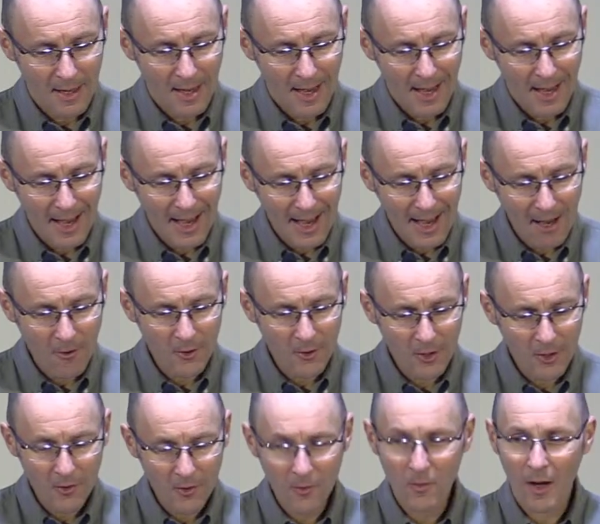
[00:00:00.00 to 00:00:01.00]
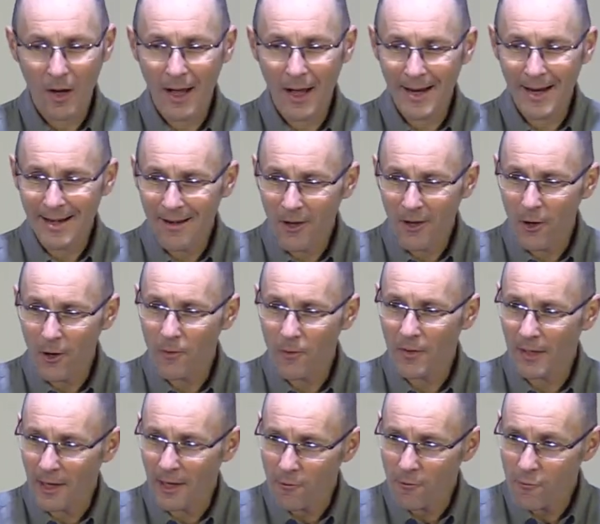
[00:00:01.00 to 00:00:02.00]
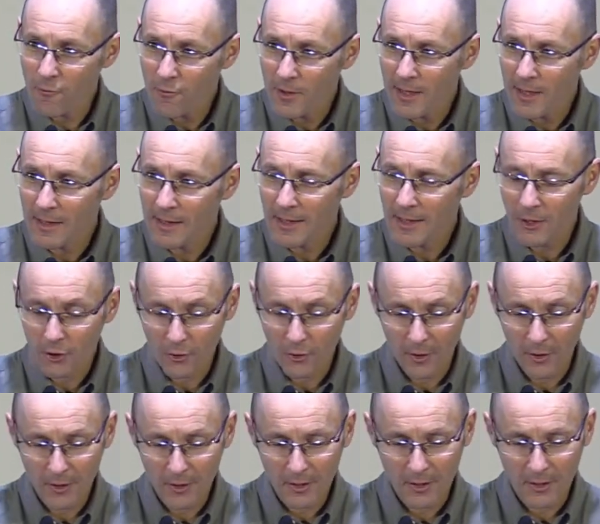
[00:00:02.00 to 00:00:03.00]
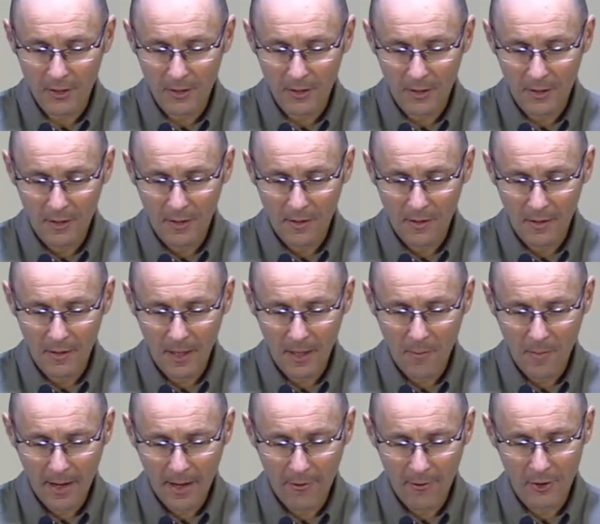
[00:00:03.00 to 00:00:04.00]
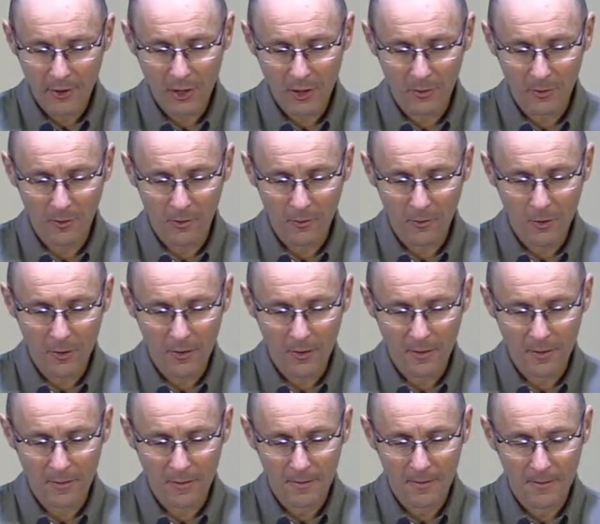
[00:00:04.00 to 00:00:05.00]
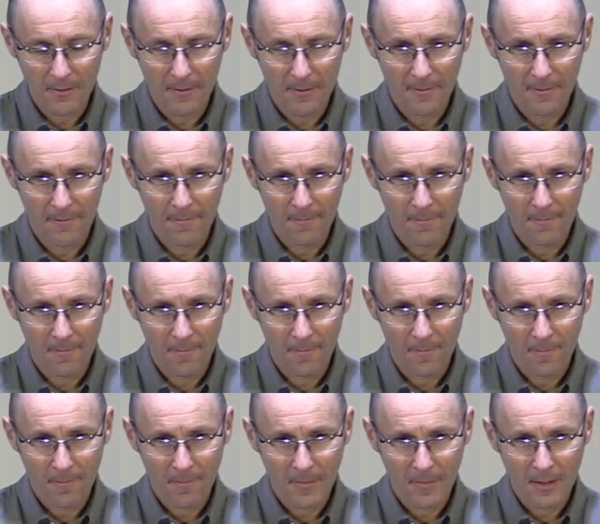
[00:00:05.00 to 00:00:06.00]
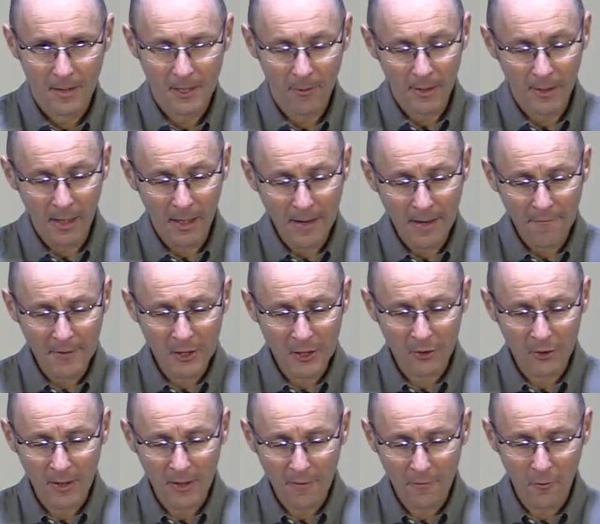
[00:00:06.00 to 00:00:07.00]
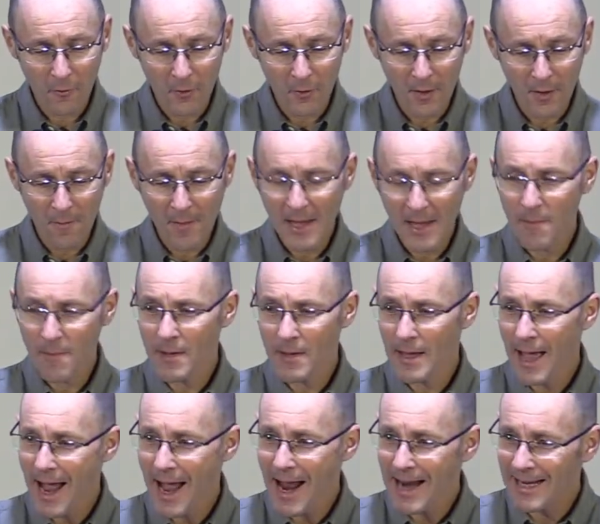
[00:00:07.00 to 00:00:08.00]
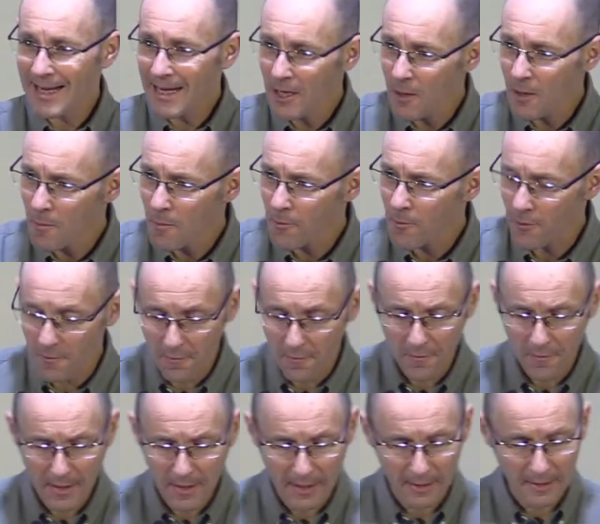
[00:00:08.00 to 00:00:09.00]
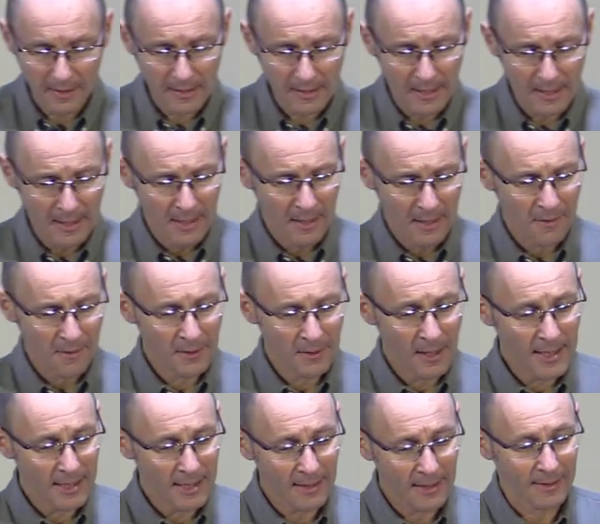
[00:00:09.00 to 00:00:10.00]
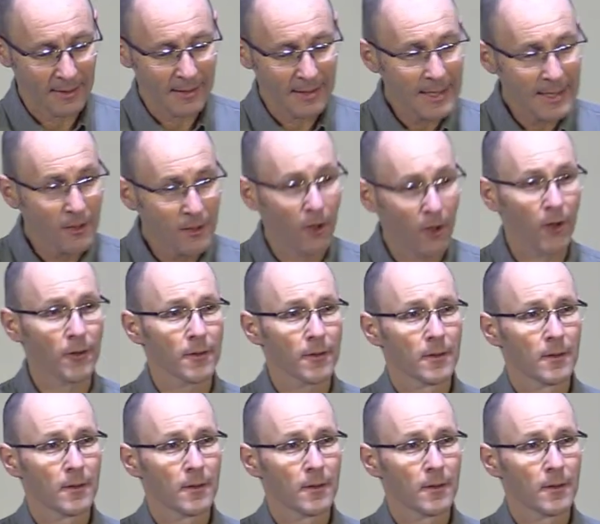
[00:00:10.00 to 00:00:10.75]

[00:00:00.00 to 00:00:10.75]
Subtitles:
how do I know that I really trust the imperishable word? So when life is straightforward, there may be any number of things that I can lean on